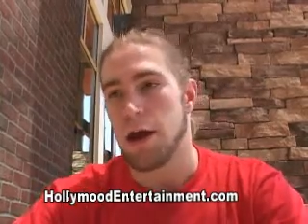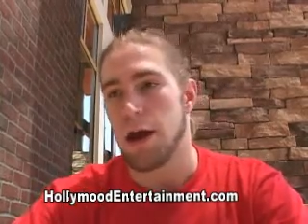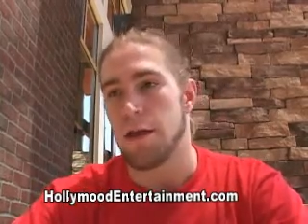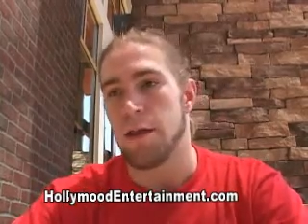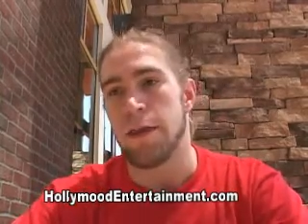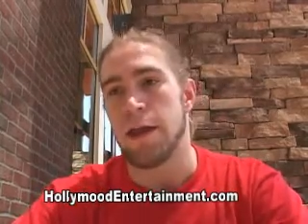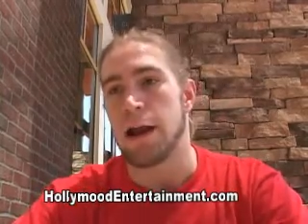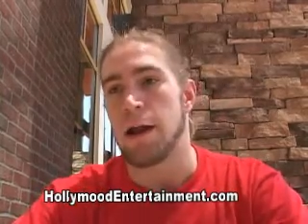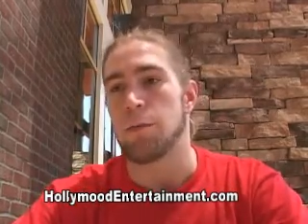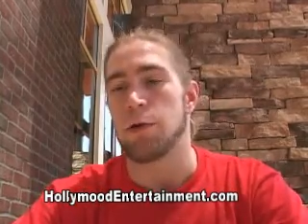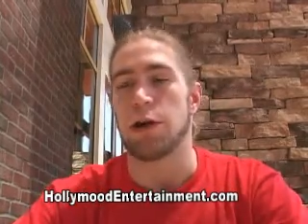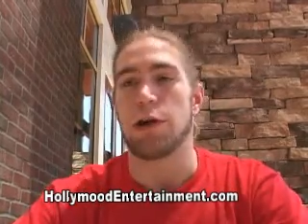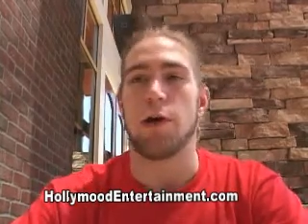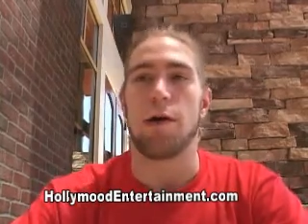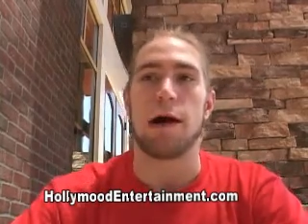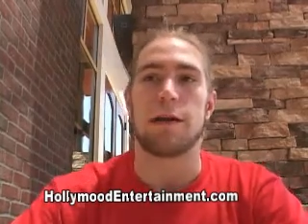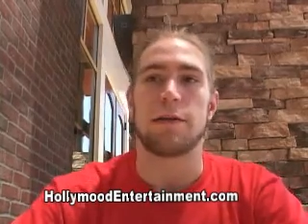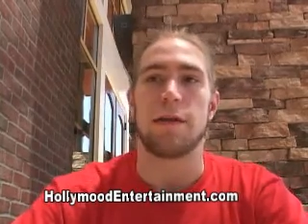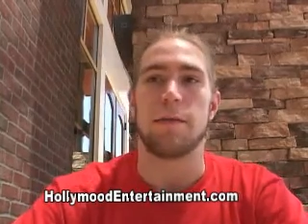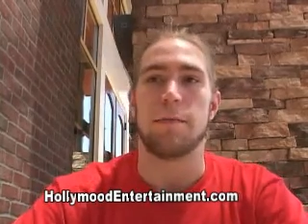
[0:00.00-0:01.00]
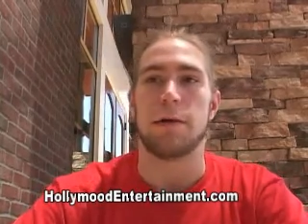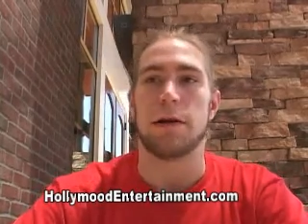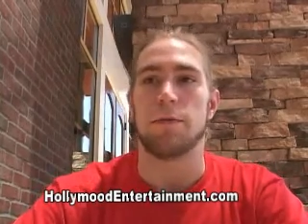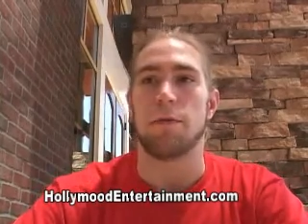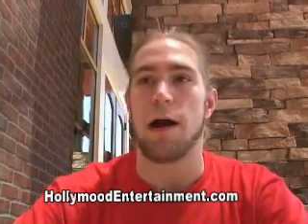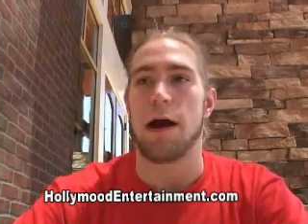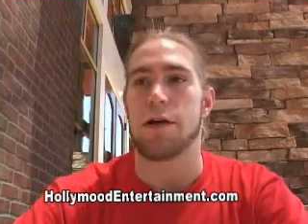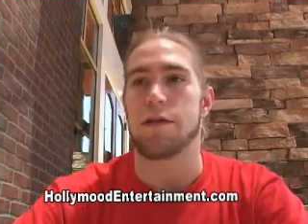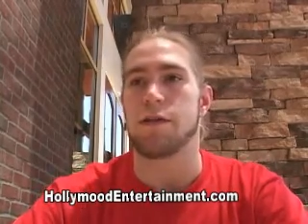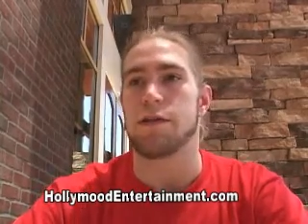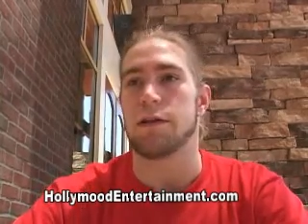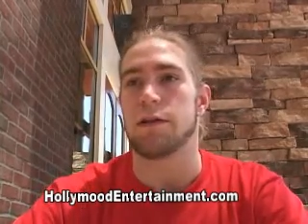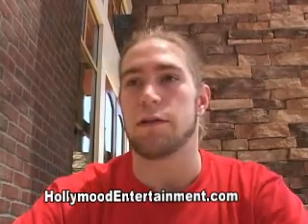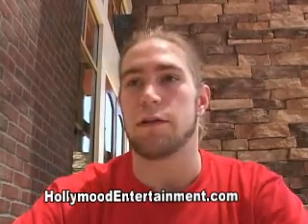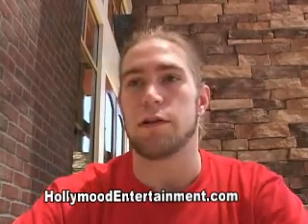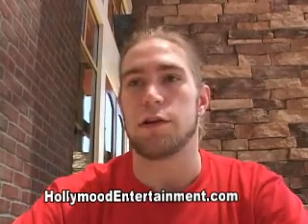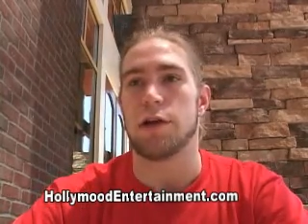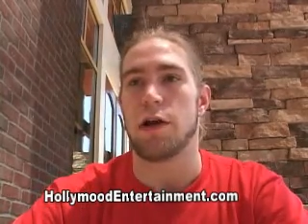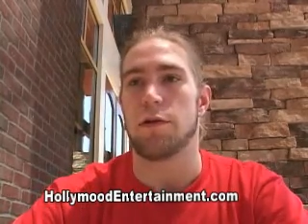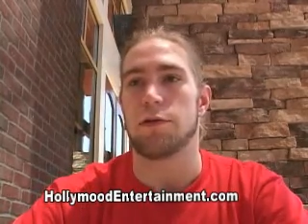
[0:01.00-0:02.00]
and then I'm gonna go out to the Midwest
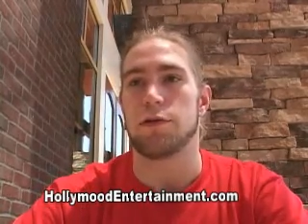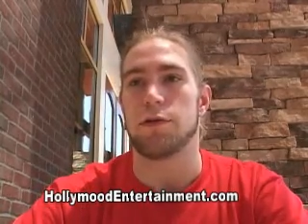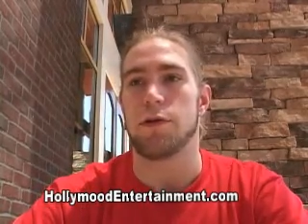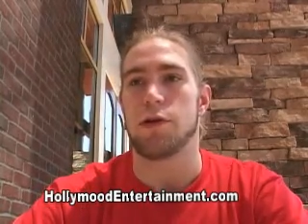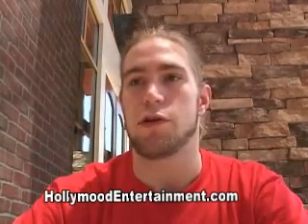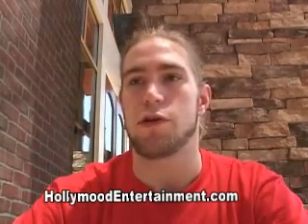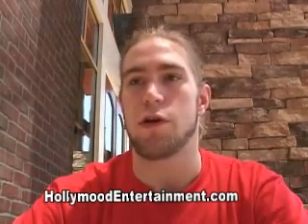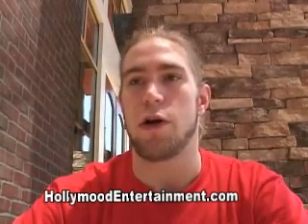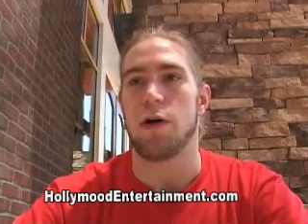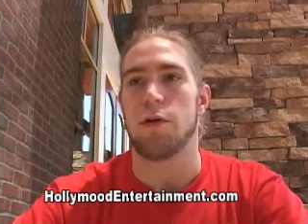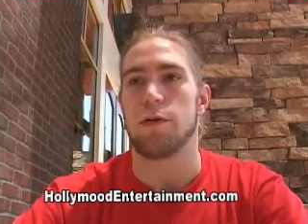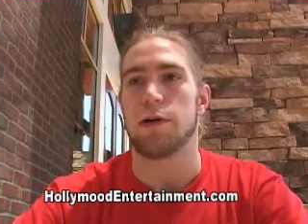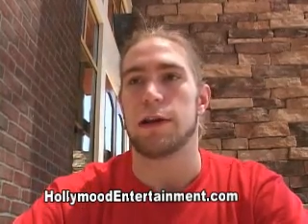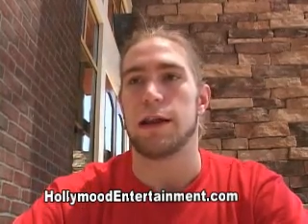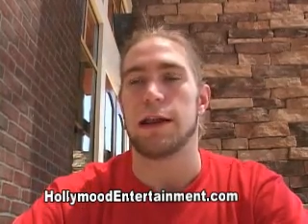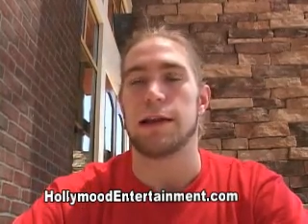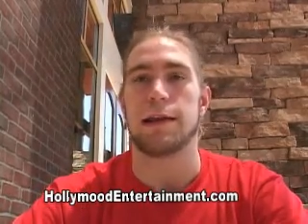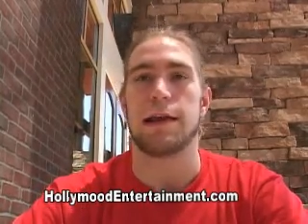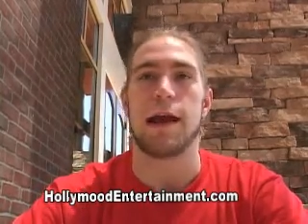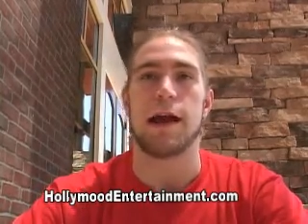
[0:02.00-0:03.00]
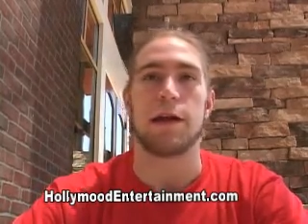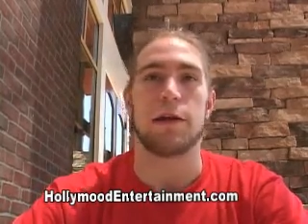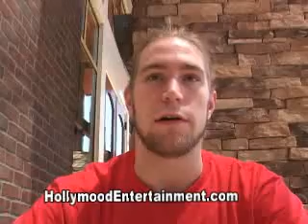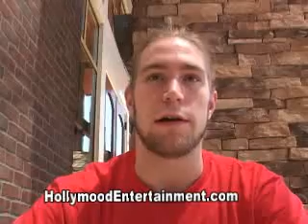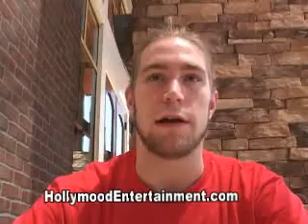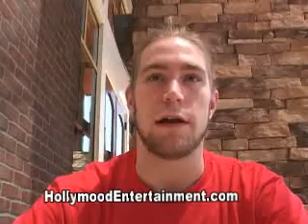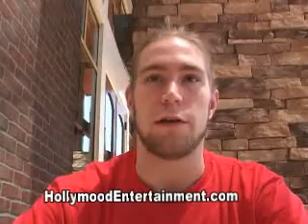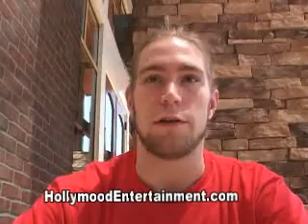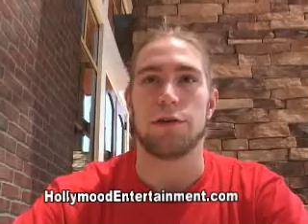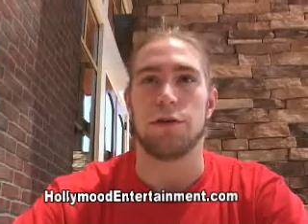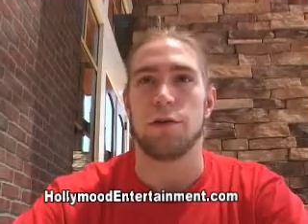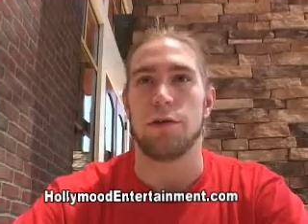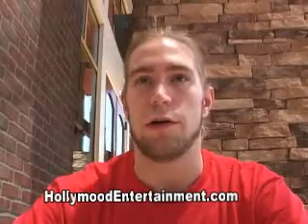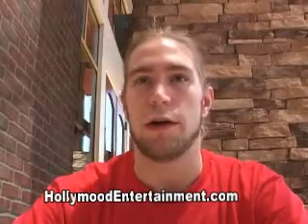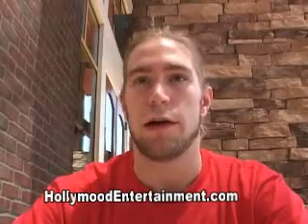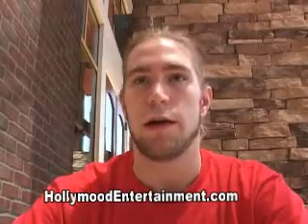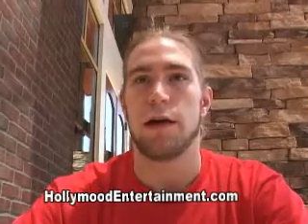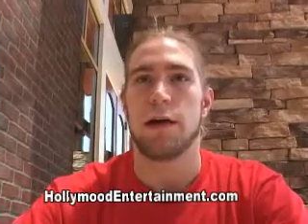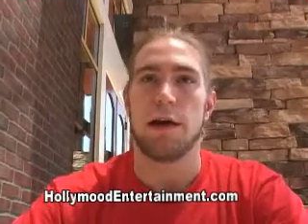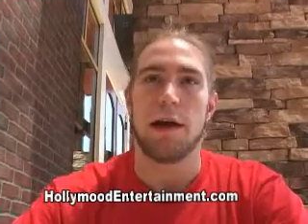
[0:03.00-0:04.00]
and do a show in Indiana or
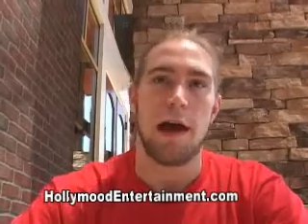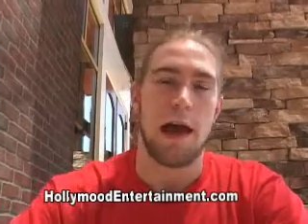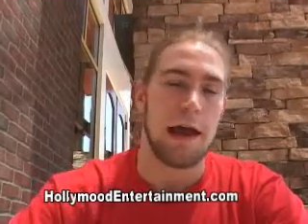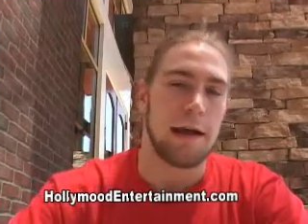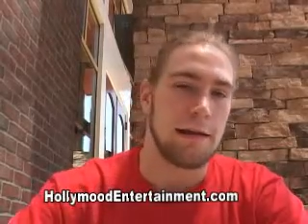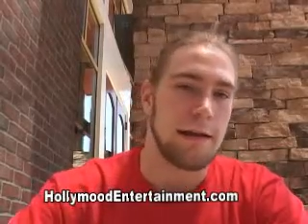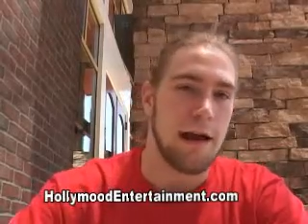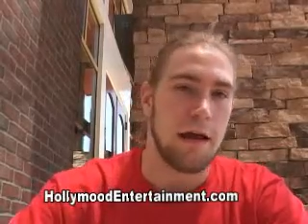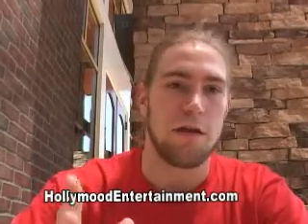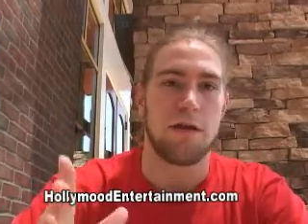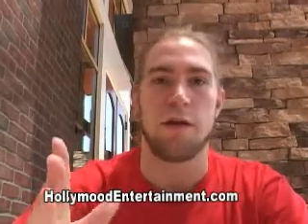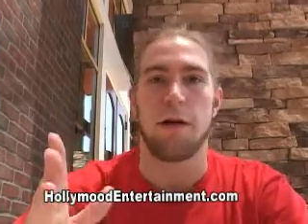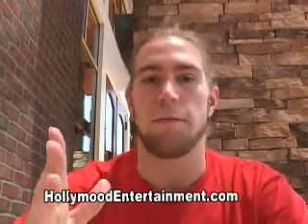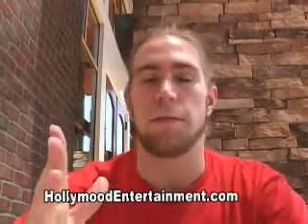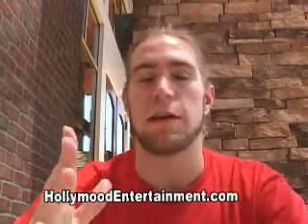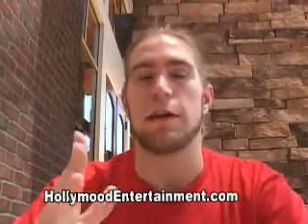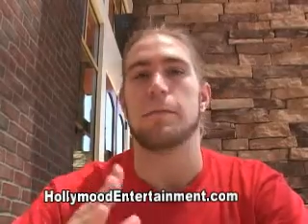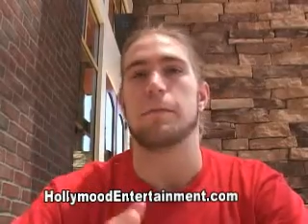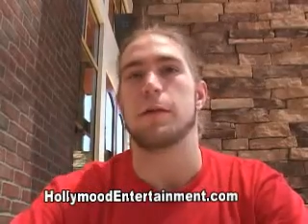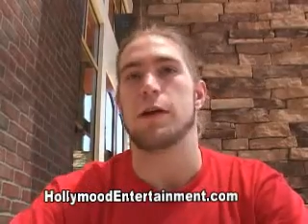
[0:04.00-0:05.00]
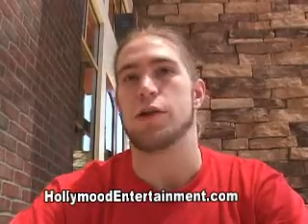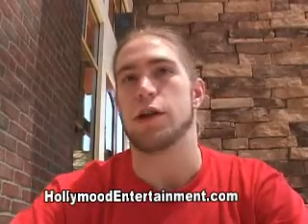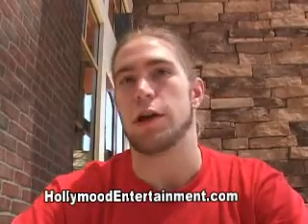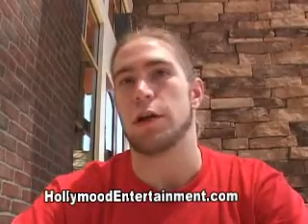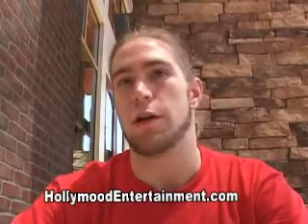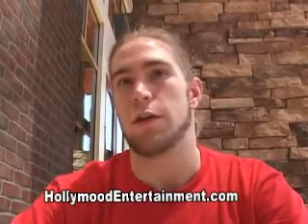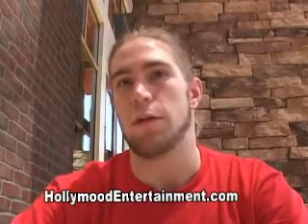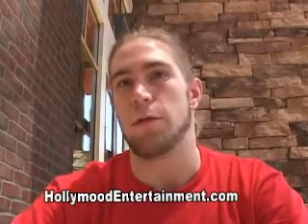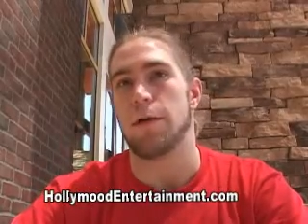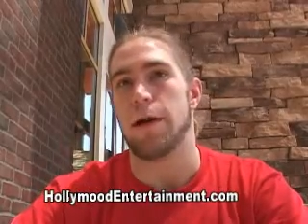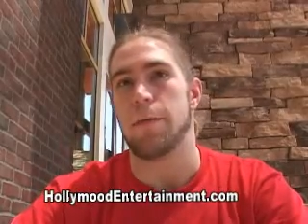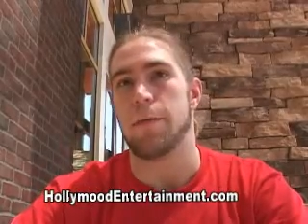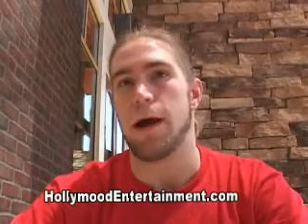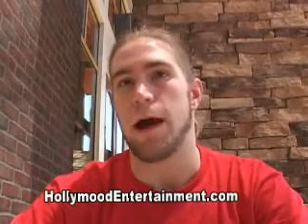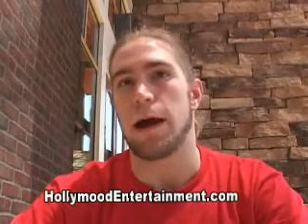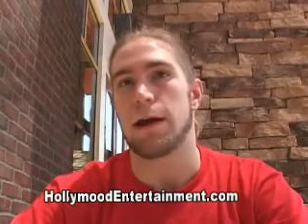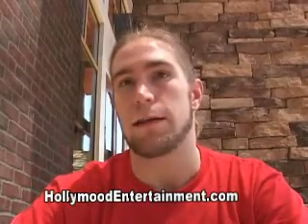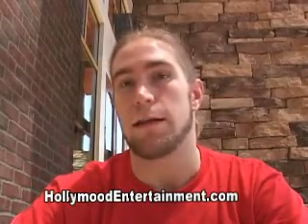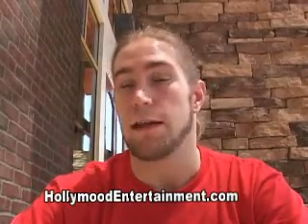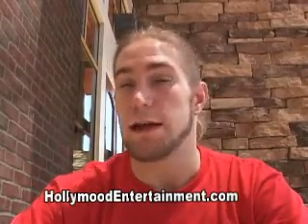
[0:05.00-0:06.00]
Illinois and catch something in Michigan on the way back.